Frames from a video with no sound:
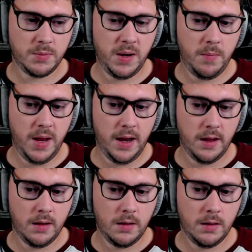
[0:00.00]
been a minute.
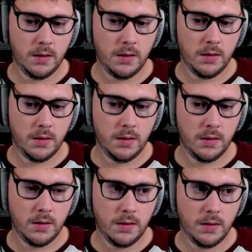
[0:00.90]

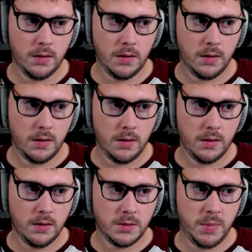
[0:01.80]

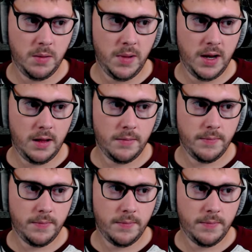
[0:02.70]
It's been a minute.